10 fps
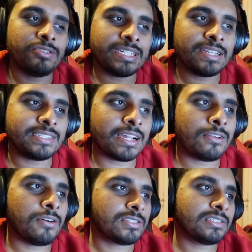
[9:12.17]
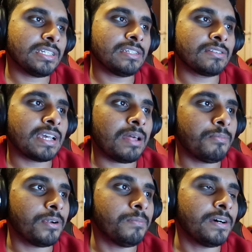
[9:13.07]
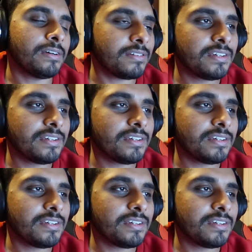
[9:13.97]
change their clocks in Canberra, but